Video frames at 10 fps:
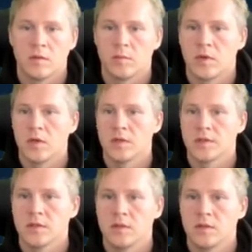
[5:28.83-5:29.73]

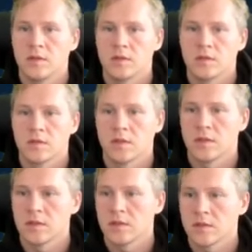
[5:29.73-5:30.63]
Policies,
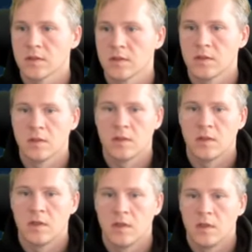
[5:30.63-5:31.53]
statistics,
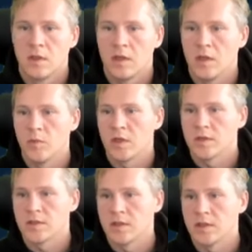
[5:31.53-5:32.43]
and we can
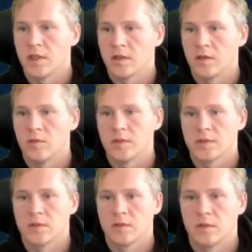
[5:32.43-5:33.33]
see that there
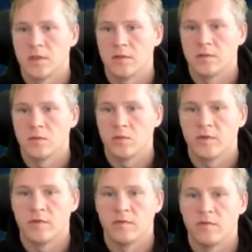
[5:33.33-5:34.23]
was, we've
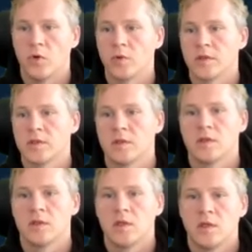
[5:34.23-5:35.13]
invoked
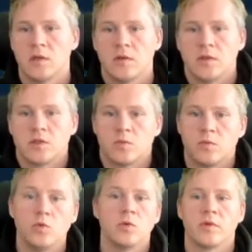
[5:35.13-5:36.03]
this
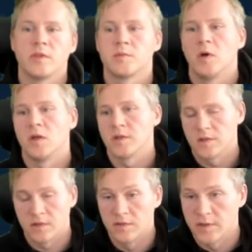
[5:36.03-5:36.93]
rule or this policy
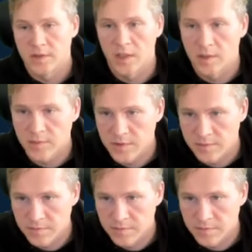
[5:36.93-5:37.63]
30 times.